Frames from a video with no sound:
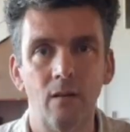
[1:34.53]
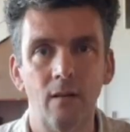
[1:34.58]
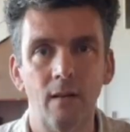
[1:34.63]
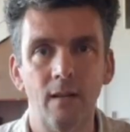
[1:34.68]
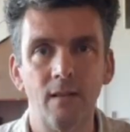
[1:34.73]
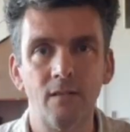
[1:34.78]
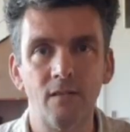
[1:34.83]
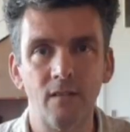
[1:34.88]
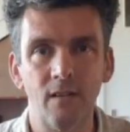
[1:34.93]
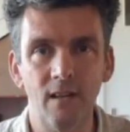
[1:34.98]

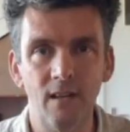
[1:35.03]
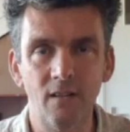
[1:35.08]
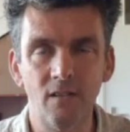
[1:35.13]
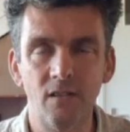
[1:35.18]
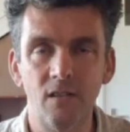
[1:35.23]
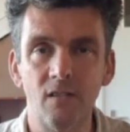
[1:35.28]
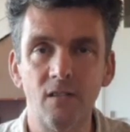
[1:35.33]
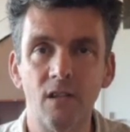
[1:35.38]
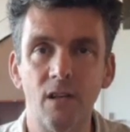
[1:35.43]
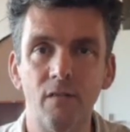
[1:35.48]
It's
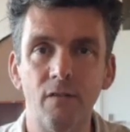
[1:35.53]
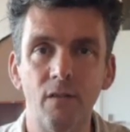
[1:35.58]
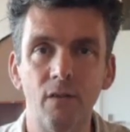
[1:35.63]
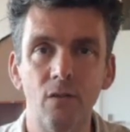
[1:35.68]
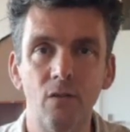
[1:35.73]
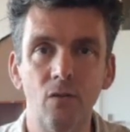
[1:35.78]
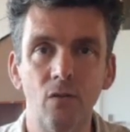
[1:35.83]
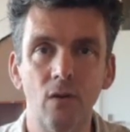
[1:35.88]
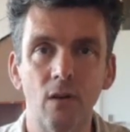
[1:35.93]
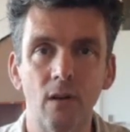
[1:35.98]
easiest if
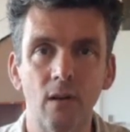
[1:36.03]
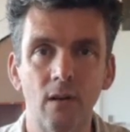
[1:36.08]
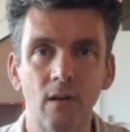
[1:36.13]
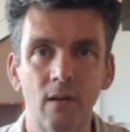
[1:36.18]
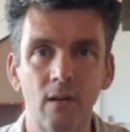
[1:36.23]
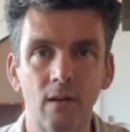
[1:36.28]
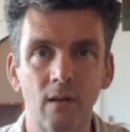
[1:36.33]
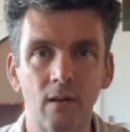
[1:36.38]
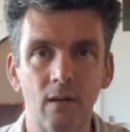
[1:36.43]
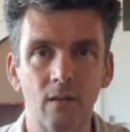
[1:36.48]
you
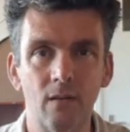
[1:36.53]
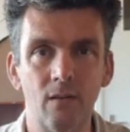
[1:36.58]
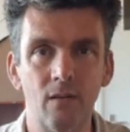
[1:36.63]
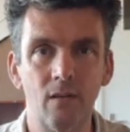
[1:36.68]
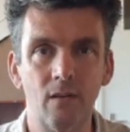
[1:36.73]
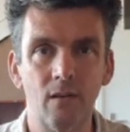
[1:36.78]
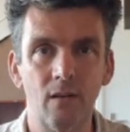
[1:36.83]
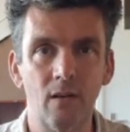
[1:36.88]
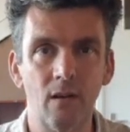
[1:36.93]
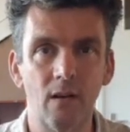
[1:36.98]

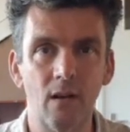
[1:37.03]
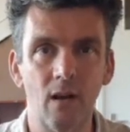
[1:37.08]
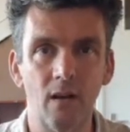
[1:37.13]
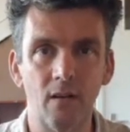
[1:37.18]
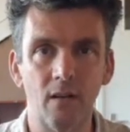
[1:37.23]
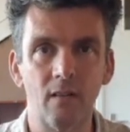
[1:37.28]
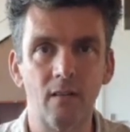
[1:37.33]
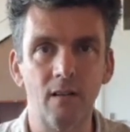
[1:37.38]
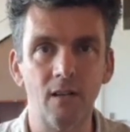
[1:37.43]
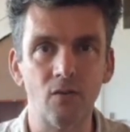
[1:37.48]

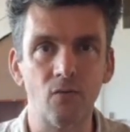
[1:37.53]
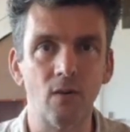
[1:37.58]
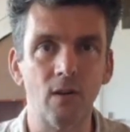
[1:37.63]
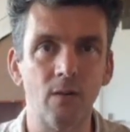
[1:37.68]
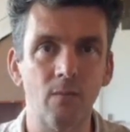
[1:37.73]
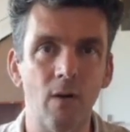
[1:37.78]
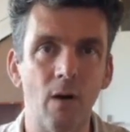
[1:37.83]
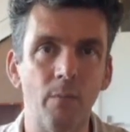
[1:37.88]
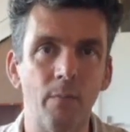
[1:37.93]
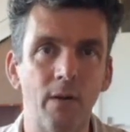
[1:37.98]
cut this
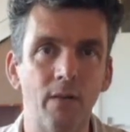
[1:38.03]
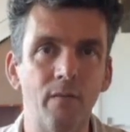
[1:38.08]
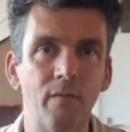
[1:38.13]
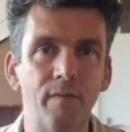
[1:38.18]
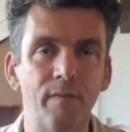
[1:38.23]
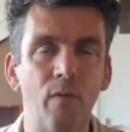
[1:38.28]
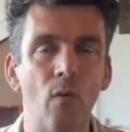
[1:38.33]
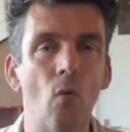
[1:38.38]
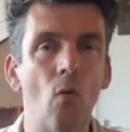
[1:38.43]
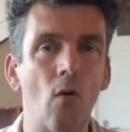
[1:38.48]
rhythm up in
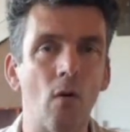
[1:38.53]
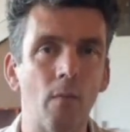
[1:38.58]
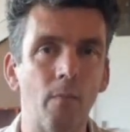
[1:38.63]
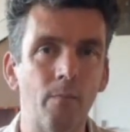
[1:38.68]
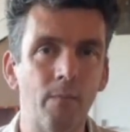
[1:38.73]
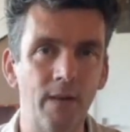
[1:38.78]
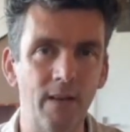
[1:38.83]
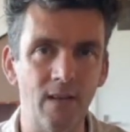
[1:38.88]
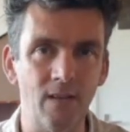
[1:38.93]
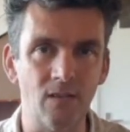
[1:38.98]
4
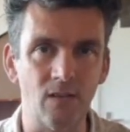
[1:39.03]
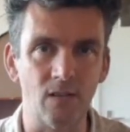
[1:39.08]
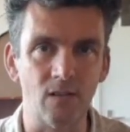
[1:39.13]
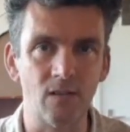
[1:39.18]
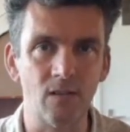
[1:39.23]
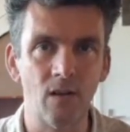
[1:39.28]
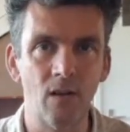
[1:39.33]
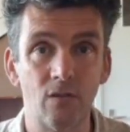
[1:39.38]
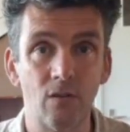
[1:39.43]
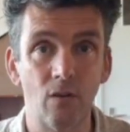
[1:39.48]

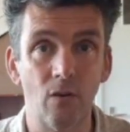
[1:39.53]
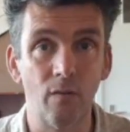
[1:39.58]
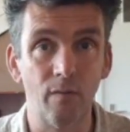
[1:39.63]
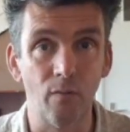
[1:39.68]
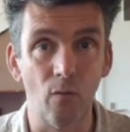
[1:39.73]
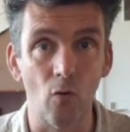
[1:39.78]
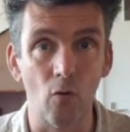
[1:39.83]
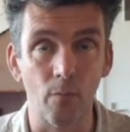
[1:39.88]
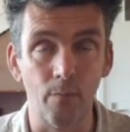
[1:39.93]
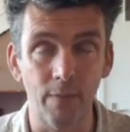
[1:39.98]
pieces, or
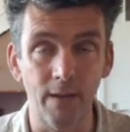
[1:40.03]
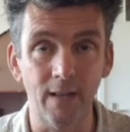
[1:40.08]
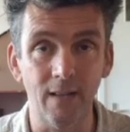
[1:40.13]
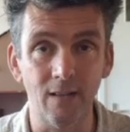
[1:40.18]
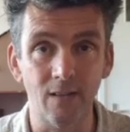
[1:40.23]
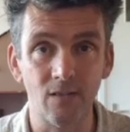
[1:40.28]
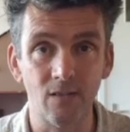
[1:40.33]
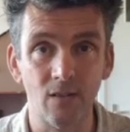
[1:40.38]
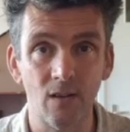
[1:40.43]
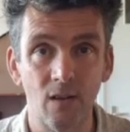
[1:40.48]
4
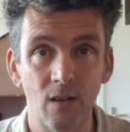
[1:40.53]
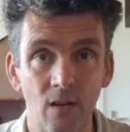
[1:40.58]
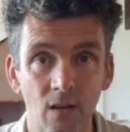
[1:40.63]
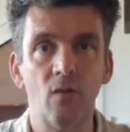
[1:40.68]
beats.